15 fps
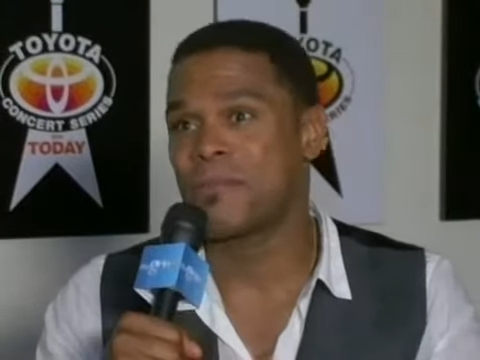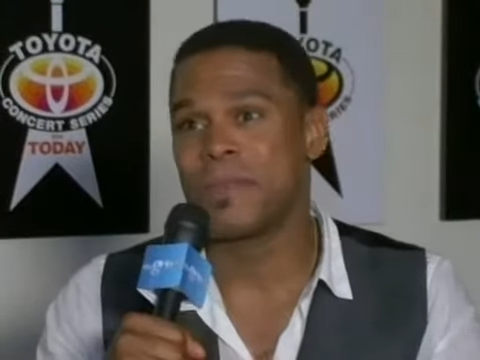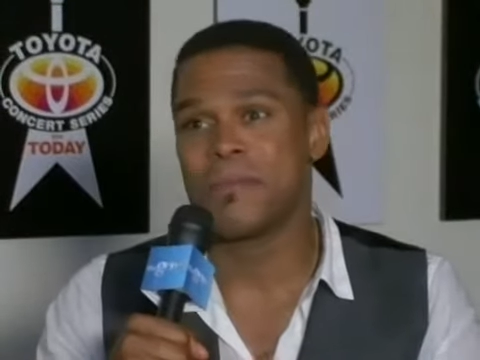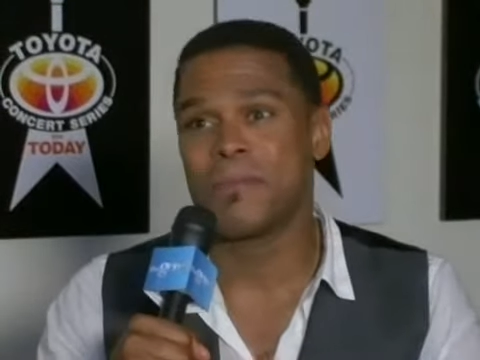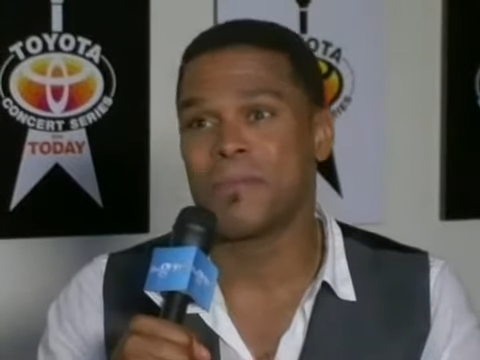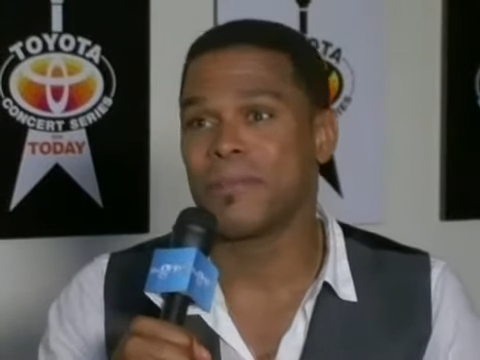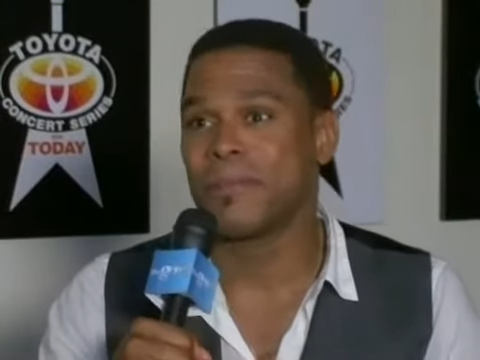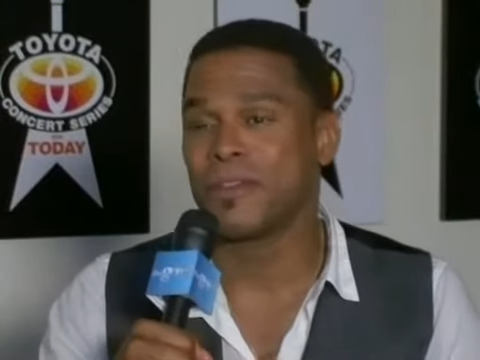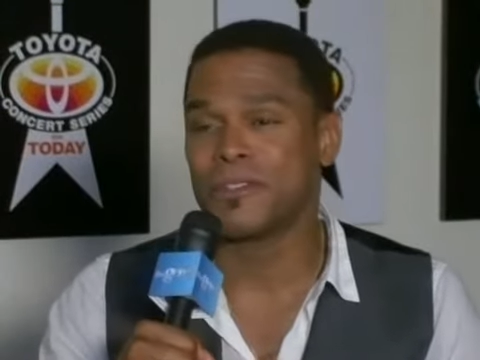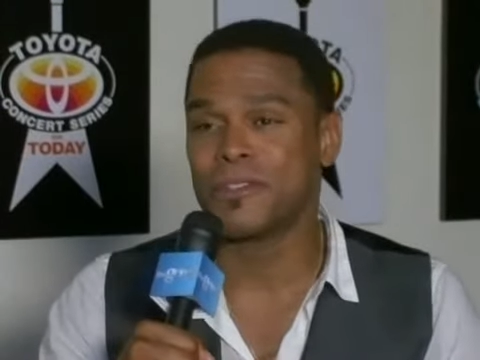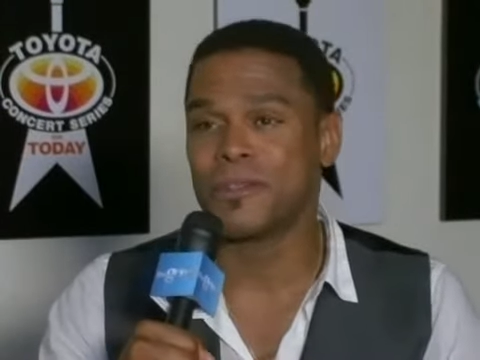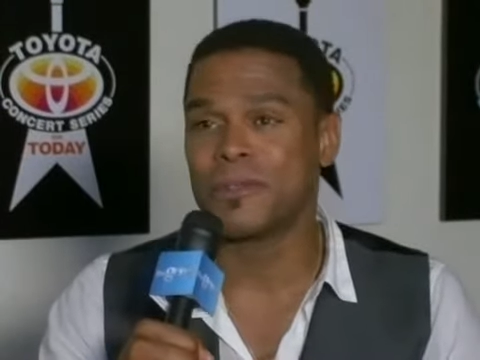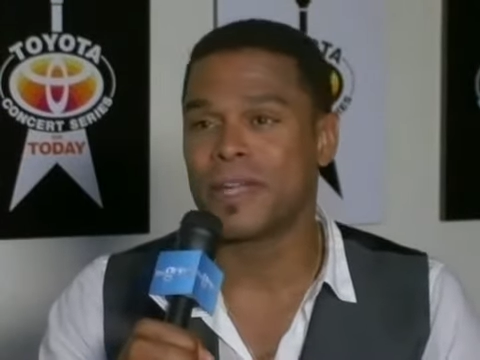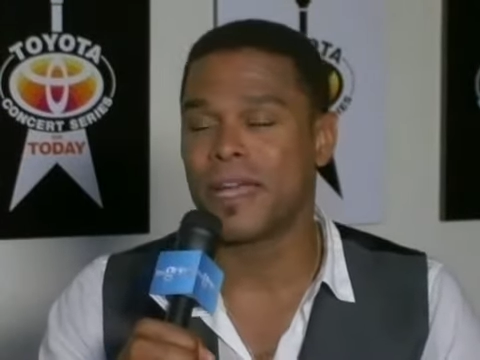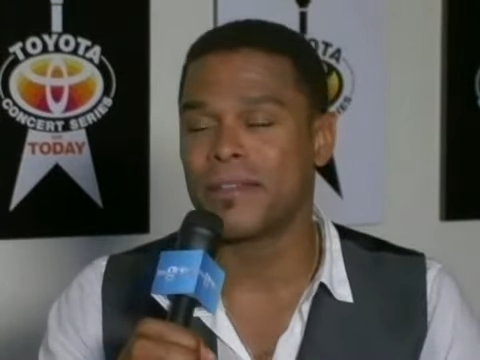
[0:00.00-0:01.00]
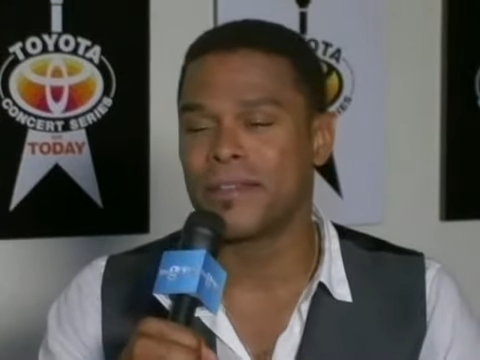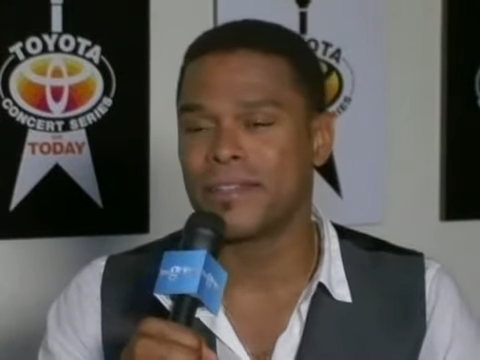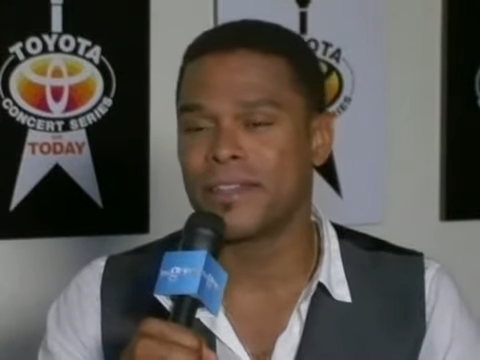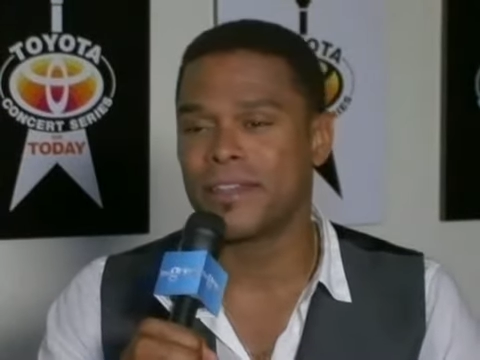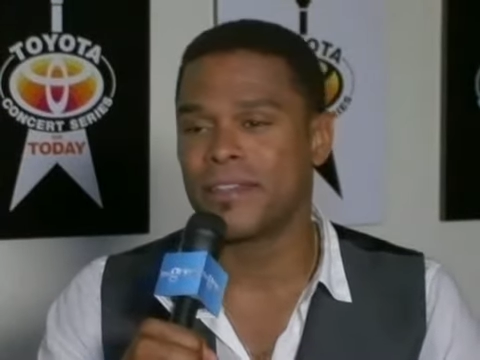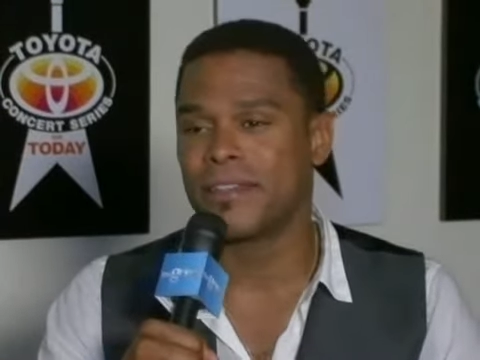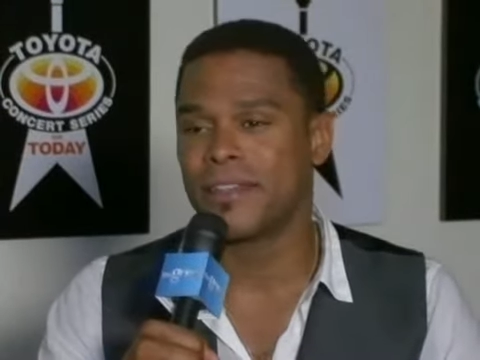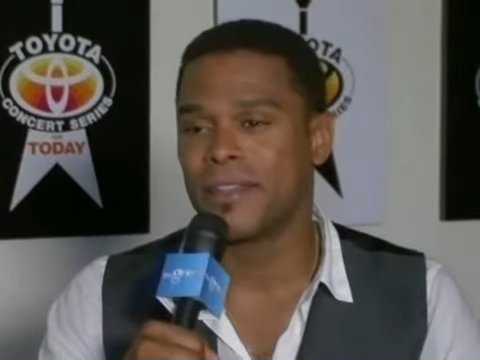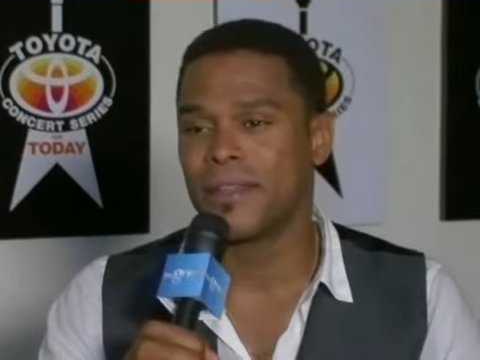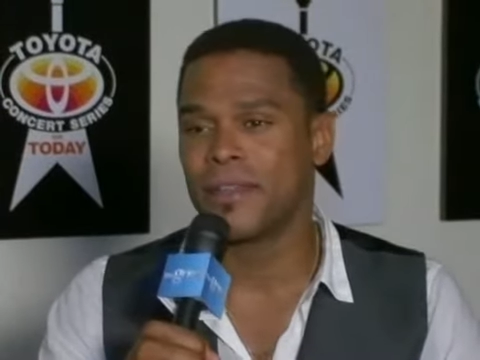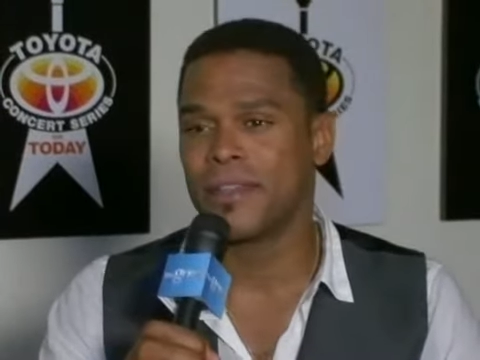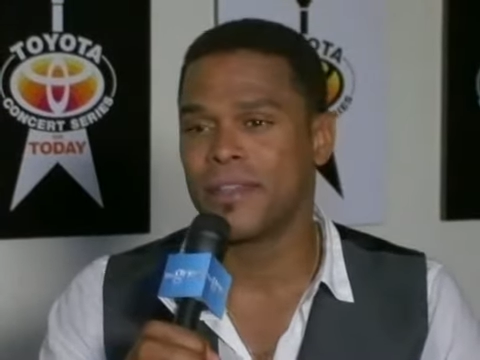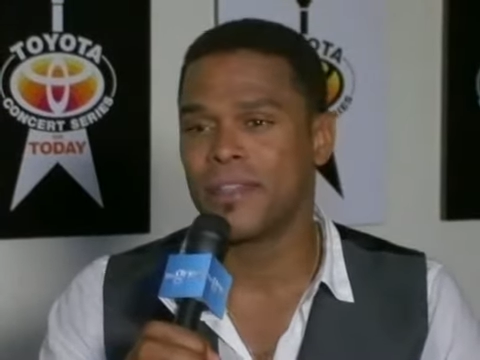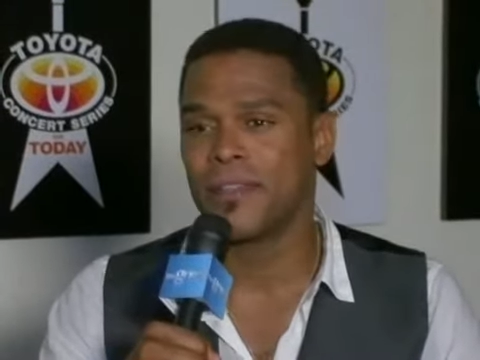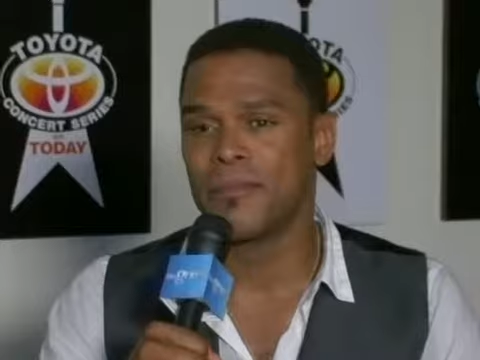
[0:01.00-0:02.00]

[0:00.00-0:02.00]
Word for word: people are doing out there in their in their